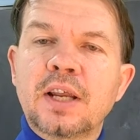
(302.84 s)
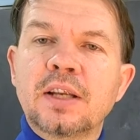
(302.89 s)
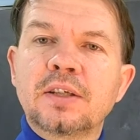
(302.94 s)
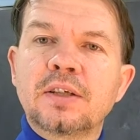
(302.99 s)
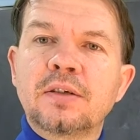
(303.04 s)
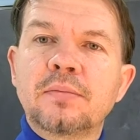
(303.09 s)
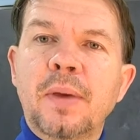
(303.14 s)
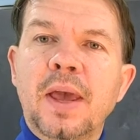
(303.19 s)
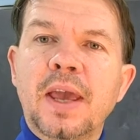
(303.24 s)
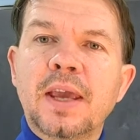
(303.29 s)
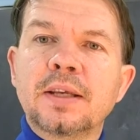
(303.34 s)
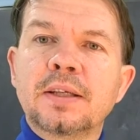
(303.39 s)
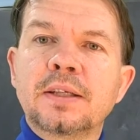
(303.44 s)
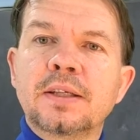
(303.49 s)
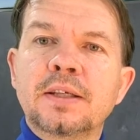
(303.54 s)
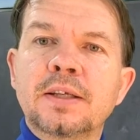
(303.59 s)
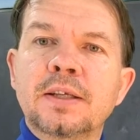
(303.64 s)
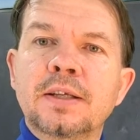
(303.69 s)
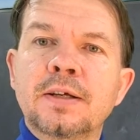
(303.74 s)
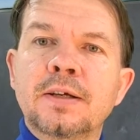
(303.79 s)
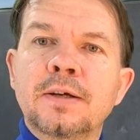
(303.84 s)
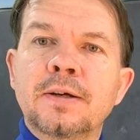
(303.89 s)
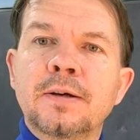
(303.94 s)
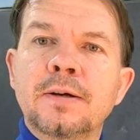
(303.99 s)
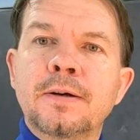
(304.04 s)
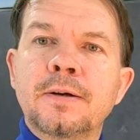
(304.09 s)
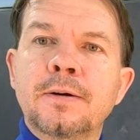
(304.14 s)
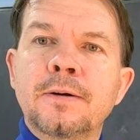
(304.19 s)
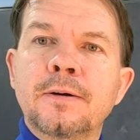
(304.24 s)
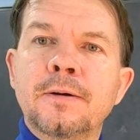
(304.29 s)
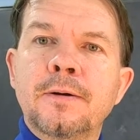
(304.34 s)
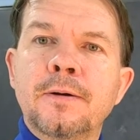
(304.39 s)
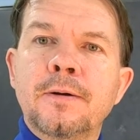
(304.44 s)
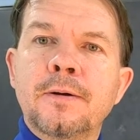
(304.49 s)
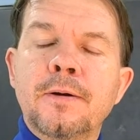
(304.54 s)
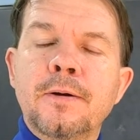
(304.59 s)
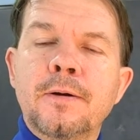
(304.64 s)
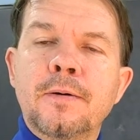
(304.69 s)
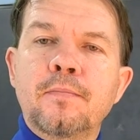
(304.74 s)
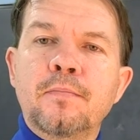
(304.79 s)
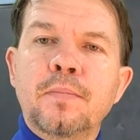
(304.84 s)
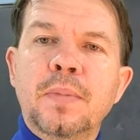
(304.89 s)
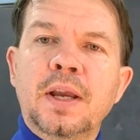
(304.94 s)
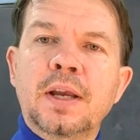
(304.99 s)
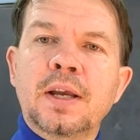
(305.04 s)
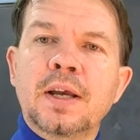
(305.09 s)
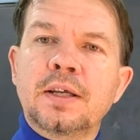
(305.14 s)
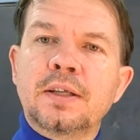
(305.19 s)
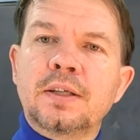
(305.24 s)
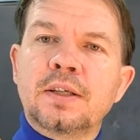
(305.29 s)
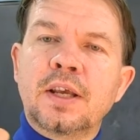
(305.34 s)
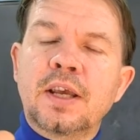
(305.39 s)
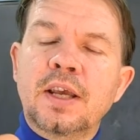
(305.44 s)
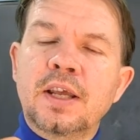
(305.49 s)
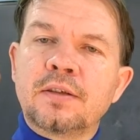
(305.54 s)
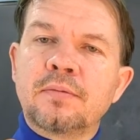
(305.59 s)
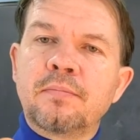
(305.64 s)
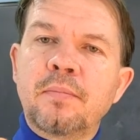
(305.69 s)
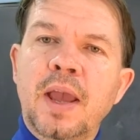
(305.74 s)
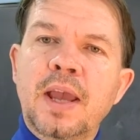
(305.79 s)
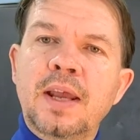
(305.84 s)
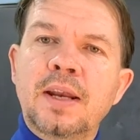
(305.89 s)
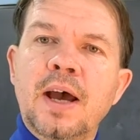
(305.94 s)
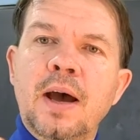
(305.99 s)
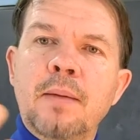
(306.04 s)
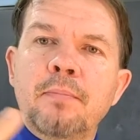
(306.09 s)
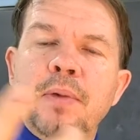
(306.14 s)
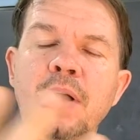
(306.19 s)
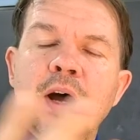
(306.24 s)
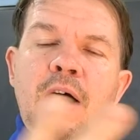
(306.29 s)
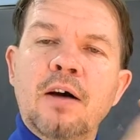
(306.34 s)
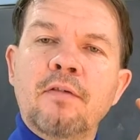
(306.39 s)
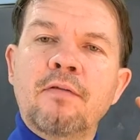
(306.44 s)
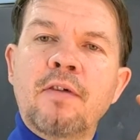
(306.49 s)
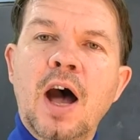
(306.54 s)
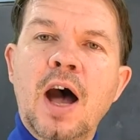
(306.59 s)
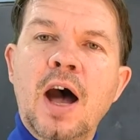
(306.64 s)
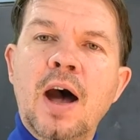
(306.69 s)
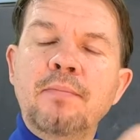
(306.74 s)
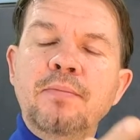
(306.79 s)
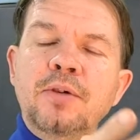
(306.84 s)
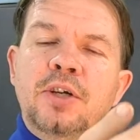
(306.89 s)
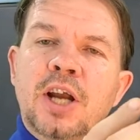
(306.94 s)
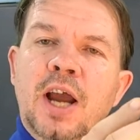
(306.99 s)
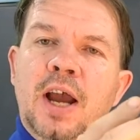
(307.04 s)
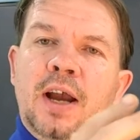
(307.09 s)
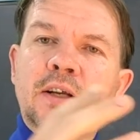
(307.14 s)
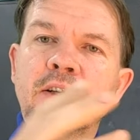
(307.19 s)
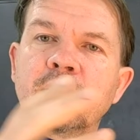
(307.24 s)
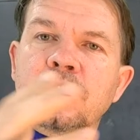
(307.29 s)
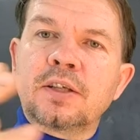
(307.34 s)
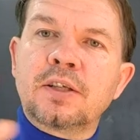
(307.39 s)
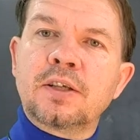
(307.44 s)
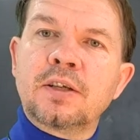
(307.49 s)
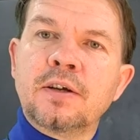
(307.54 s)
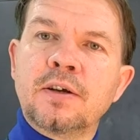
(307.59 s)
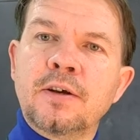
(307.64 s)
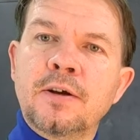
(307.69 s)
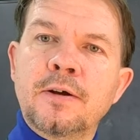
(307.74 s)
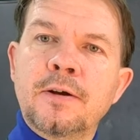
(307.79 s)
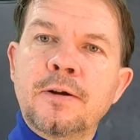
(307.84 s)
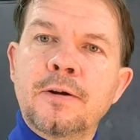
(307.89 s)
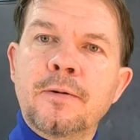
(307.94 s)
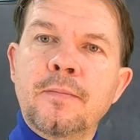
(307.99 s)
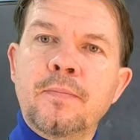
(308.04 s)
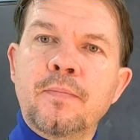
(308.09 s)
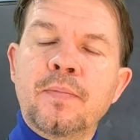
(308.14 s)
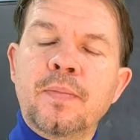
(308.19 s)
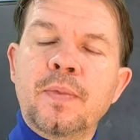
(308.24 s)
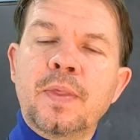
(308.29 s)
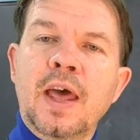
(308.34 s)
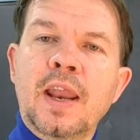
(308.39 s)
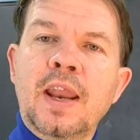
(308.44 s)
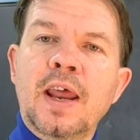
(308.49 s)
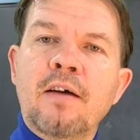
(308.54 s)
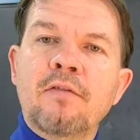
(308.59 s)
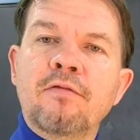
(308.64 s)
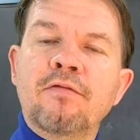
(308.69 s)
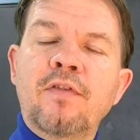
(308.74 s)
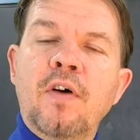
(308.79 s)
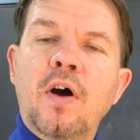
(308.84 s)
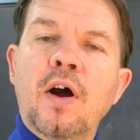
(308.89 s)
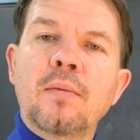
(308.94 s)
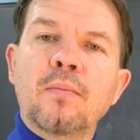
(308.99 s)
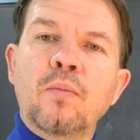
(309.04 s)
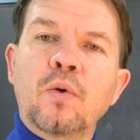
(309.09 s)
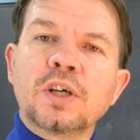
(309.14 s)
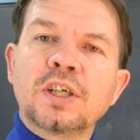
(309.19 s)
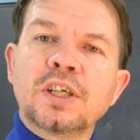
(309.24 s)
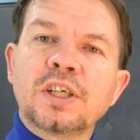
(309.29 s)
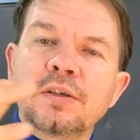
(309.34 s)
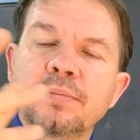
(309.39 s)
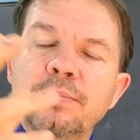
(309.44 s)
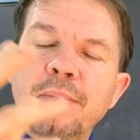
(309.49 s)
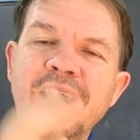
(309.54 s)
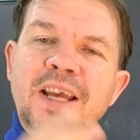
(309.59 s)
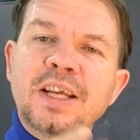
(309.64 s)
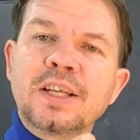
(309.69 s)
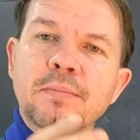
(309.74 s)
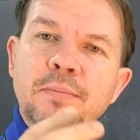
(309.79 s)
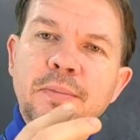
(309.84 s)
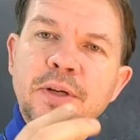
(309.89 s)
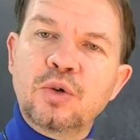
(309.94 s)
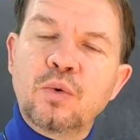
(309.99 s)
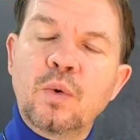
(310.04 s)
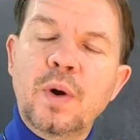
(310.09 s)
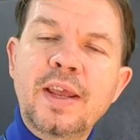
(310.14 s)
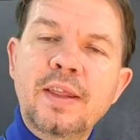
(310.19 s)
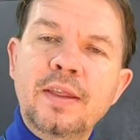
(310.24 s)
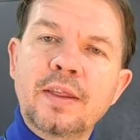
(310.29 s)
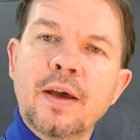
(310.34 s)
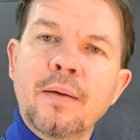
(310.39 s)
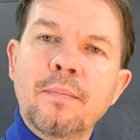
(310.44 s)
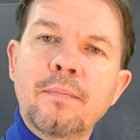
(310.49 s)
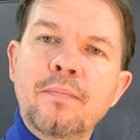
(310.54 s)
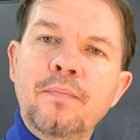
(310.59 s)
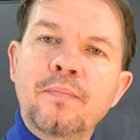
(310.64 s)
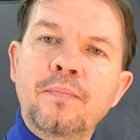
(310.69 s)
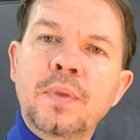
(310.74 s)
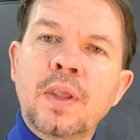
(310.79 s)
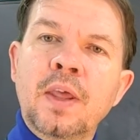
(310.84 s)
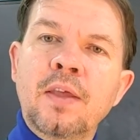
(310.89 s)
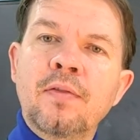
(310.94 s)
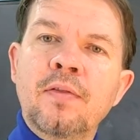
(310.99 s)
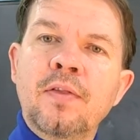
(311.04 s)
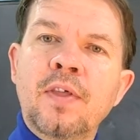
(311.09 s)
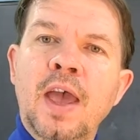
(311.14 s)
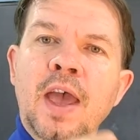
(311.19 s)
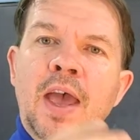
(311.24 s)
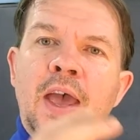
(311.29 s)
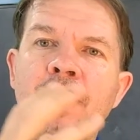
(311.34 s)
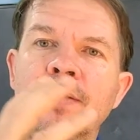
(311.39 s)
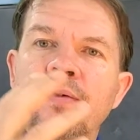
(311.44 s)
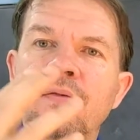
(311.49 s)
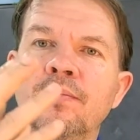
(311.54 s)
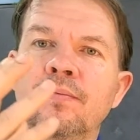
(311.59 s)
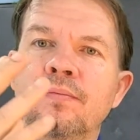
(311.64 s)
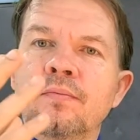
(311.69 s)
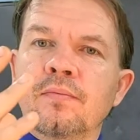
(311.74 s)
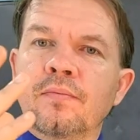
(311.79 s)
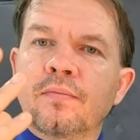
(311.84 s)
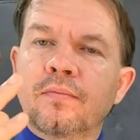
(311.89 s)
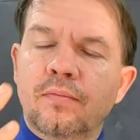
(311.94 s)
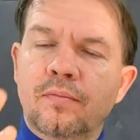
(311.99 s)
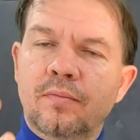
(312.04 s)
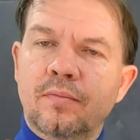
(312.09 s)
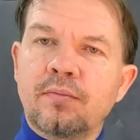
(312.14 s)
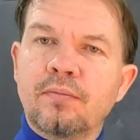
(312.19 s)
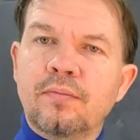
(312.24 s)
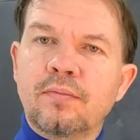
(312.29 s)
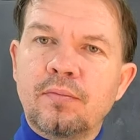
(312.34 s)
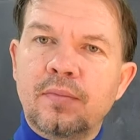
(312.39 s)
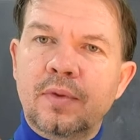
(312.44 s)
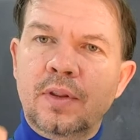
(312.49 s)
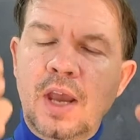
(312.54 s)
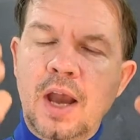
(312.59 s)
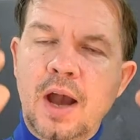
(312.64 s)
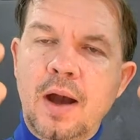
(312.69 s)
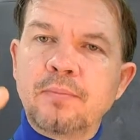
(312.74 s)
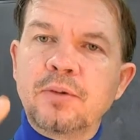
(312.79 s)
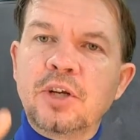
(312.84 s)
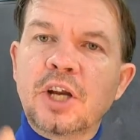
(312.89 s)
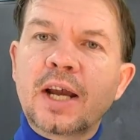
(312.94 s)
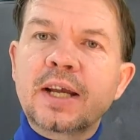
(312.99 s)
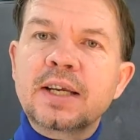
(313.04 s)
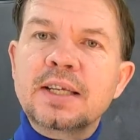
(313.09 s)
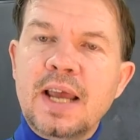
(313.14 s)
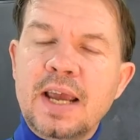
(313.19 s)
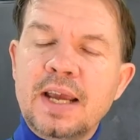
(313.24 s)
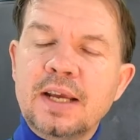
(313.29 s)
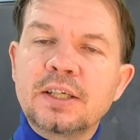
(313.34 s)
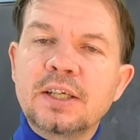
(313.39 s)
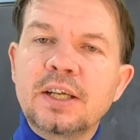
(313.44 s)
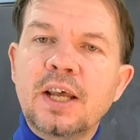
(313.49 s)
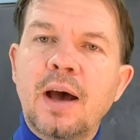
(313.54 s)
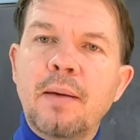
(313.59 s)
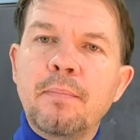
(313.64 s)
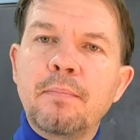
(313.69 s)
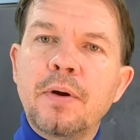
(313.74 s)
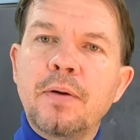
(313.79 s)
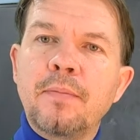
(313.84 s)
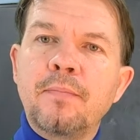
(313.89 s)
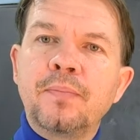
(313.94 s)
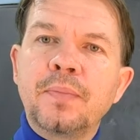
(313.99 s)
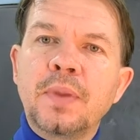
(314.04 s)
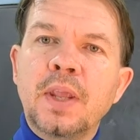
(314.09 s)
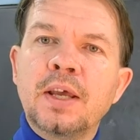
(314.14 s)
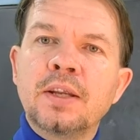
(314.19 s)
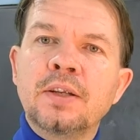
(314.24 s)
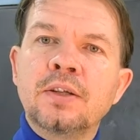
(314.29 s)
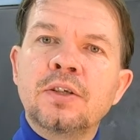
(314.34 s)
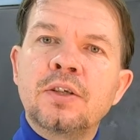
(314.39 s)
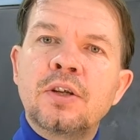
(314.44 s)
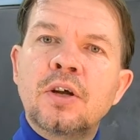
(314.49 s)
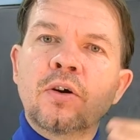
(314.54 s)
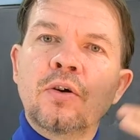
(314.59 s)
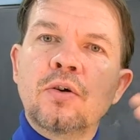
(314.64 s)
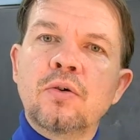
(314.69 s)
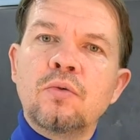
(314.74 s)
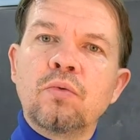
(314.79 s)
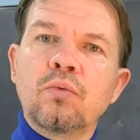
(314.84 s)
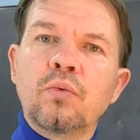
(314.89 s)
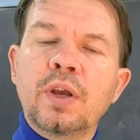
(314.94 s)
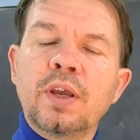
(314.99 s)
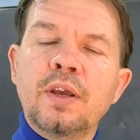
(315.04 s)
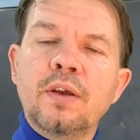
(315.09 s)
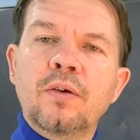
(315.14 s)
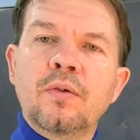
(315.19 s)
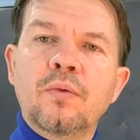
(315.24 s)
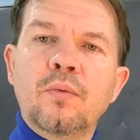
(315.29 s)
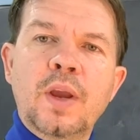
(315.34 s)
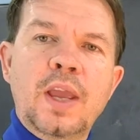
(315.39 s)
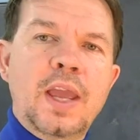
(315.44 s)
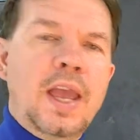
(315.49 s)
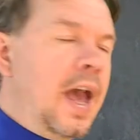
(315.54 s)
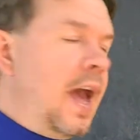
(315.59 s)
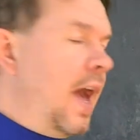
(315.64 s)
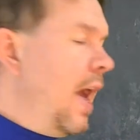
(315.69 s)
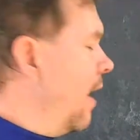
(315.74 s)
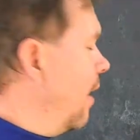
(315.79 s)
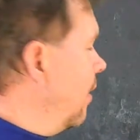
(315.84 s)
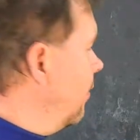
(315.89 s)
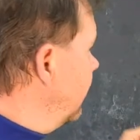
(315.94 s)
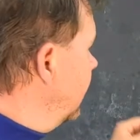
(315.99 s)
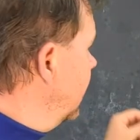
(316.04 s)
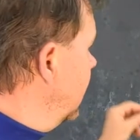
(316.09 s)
space because it's made up of objects that have far more space between them than the object takes up. And so we have